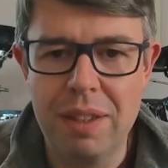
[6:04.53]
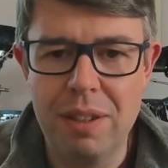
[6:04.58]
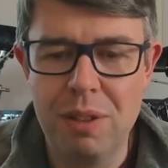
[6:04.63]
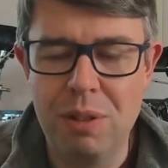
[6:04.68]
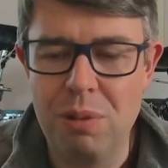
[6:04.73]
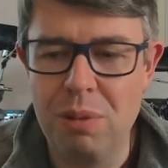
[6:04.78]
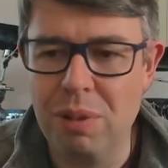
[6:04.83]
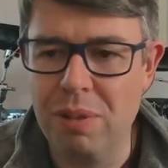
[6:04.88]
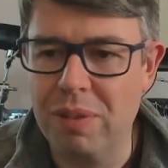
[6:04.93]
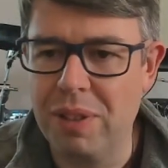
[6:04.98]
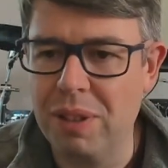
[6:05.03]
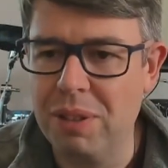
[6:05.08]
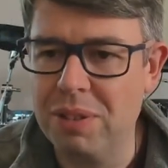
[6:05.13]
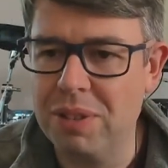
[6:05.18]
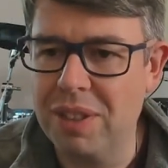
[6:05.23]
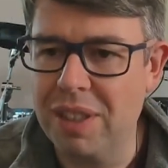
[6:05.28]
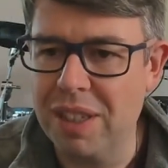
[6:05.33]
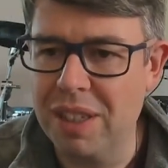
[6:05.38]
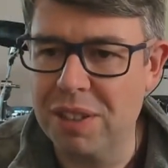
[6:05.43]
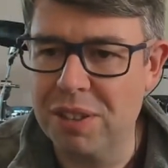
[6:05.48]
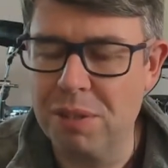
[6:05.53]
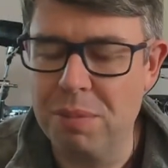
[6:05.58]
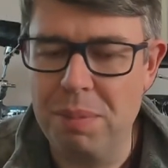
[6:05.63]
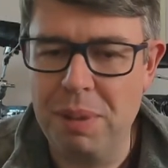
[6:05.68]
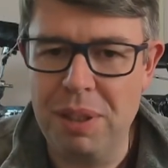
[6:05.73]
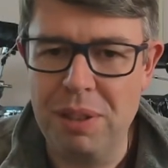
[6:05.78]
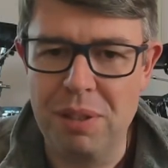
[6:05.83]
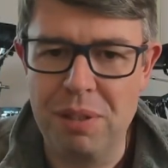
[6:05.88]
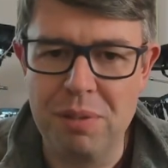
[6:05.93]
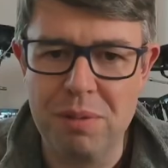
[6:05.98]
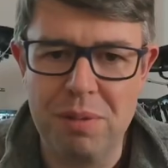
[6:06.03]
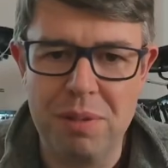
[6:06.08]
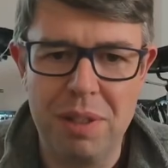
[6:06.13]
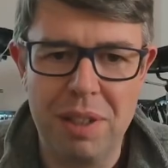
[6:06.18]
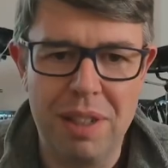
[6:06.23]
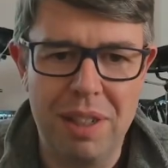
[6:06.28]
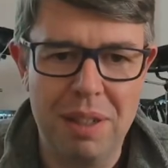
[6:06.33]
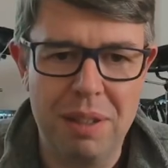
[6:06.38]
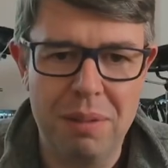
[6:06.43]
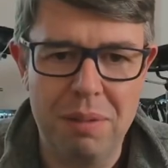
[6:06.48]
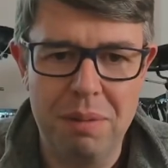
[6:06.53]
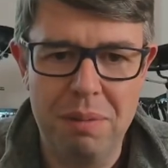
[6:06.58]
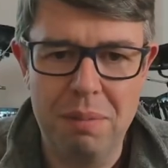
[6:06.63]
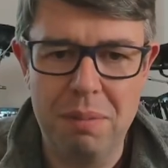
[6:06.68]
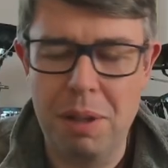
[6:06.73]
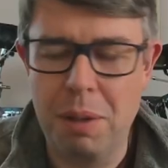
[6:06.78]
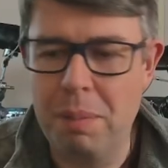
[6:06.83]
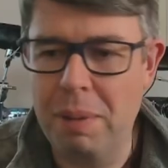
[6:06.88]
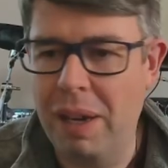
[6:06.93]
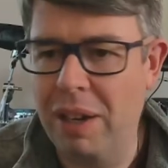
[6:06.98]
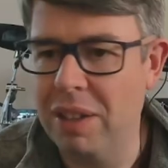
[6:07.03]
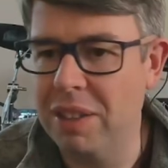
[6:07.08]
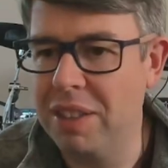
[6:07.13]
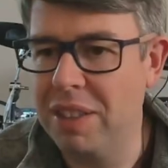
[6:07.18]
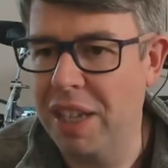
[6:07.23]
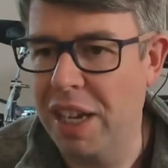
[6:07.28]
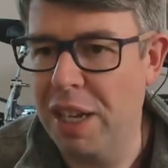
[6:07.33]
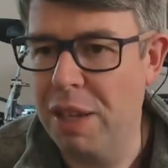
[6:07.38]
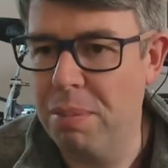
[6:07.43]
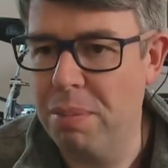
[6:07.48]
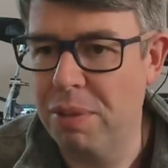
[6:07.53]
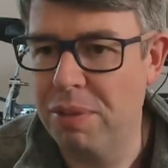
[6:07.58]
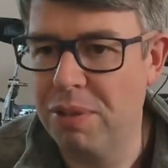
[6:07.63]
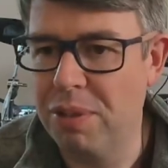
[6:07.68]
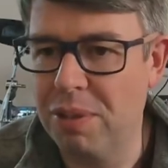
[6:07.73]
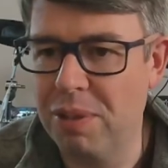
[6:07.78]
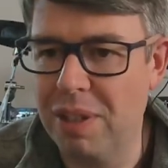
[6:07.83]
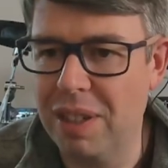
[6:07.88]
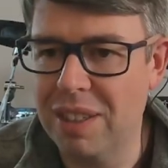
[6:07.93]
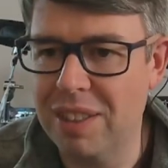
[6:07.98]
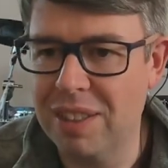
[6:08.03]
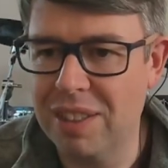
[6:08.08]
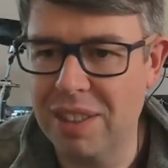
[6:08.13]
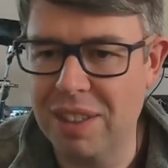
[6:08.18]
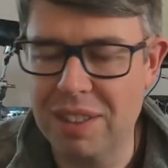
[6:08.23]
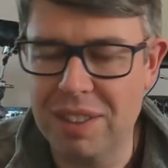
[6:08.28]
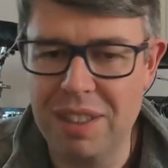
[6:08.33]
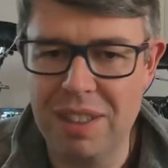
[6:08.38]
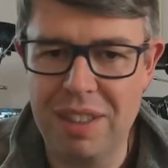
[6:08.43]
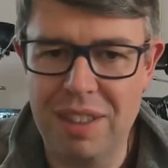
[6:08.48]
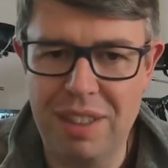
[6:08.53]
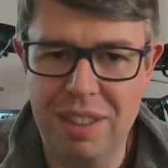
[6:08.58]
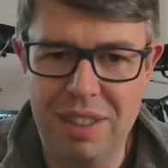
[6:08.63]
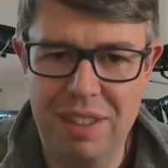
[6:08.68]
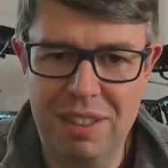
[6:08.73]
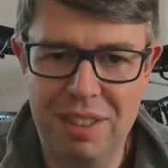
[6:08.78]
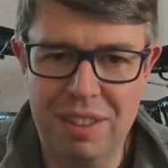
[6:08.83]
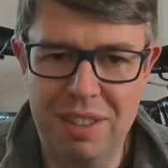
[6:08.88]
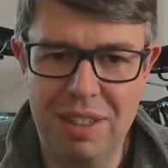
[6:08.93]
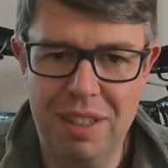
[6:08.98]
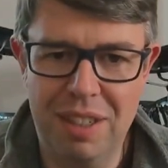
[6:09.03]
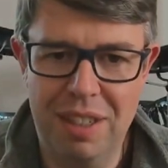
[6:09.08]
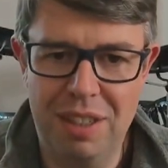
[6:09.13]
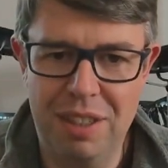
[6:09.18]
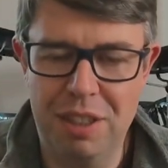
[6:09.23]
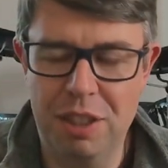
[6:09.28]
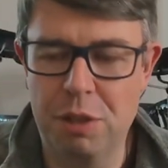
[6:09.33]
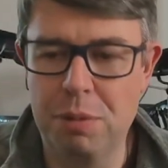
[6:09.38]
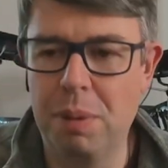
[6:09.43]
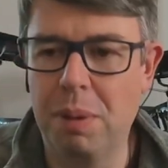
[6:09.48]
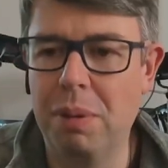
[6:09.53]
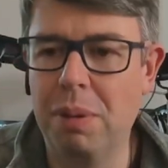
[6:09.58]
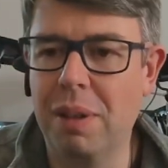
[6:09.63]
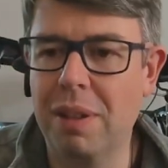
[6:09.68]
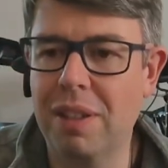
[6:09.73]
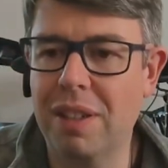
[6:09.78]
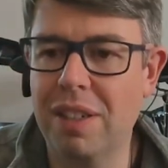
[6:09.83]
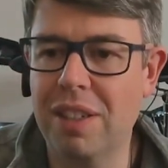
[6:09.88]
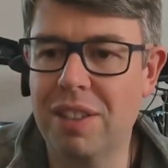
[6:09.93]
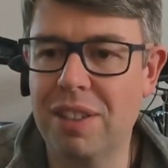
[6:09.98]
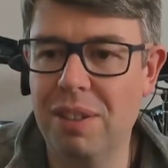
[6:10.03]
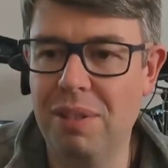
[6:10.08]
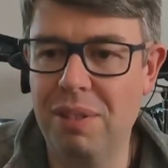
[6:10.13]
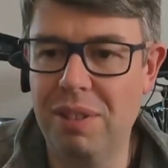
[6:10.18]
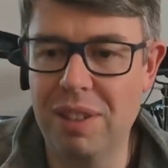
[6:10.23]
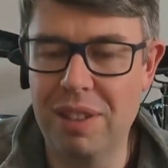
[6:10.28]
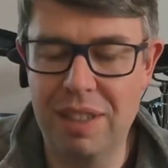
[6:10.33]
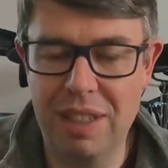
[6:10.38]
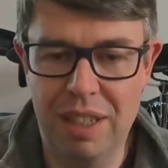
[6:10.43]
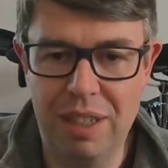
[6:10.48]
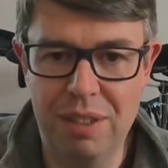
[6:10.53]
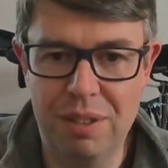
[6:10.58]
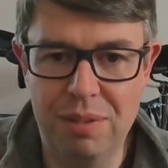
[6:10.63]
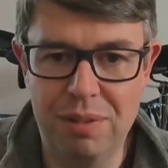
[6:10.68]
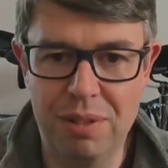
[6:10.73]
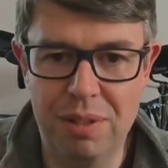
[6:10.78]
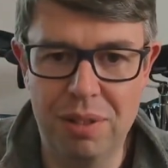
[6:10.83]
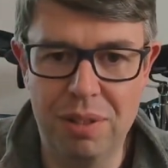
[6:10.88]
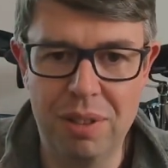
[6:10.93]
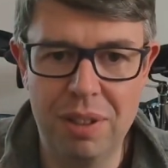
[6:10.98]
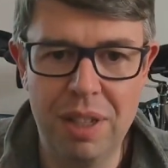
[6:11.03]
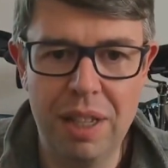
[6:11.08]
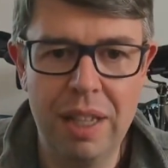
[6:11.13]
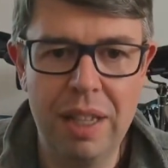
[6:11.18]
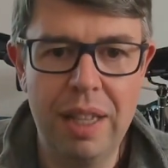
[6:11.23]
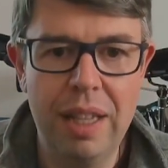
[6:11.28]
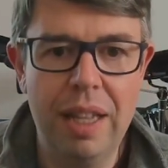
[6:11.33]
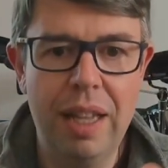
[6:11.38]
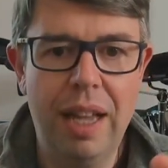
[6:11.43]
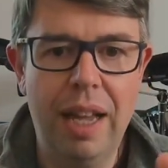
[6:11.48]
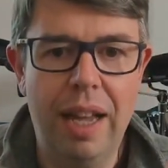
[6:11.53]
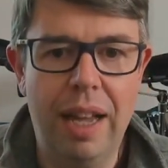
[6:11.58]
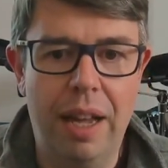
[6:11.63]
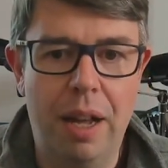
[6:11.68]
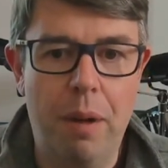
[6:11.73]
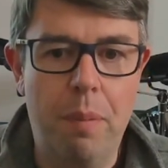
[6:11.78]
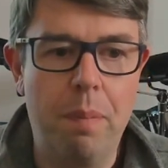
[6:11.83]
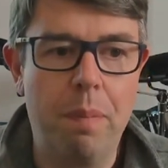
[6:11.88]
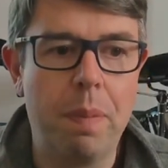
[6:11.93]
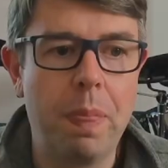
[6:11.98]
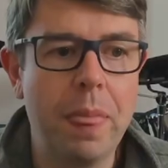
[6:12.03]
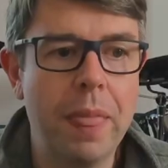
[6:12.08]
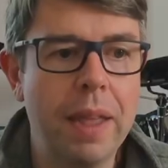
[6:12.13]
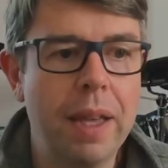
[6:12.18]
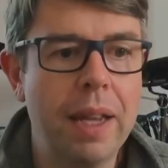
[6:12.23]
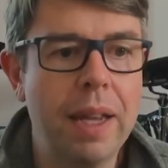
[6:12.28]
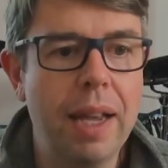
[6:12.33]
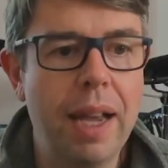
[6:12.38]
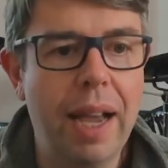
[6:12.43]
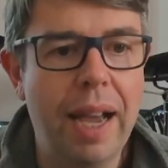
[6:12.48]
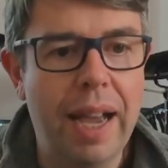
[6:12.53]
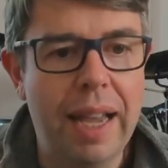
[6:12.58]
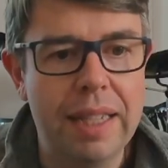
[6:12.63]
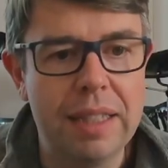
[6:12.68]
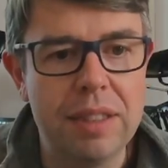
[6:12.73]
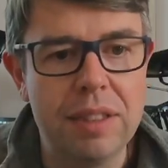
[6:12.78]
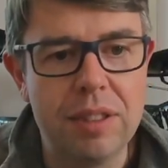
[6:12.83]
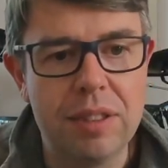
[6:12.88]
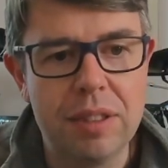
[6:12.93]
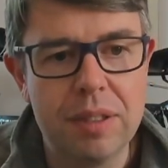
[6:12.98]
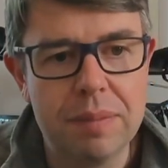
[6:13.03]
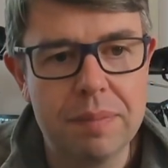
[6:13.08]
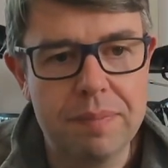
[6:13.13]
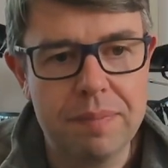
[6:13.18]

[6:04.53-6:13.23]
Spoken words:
all of those things had been on for like about a day before I started this the experiment I'm going to show you the data for. And